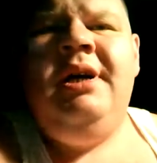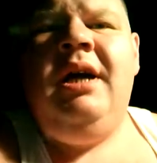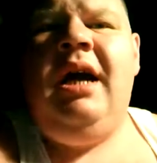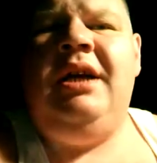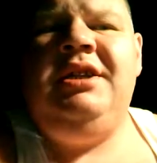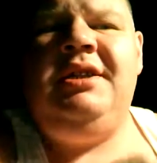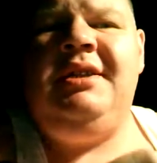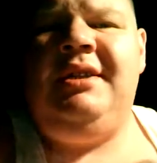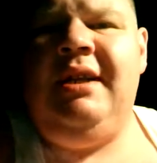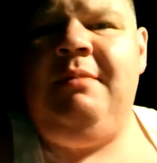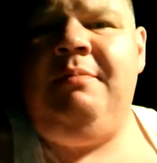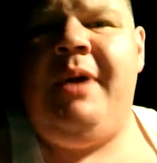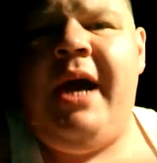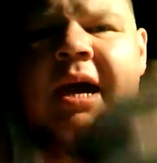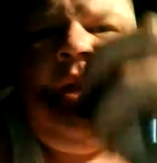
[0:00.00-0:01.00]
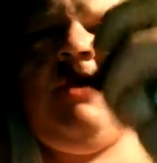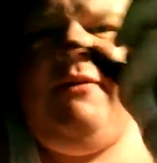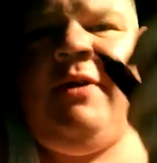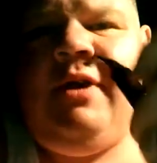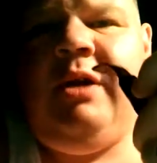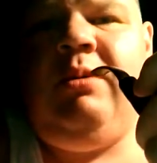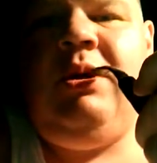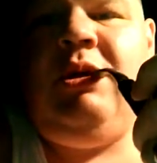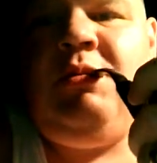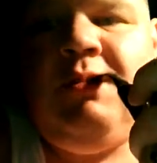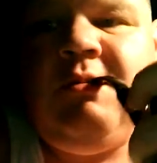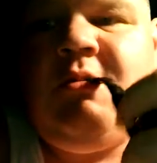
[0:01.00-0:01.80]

I just didn't pack it very well.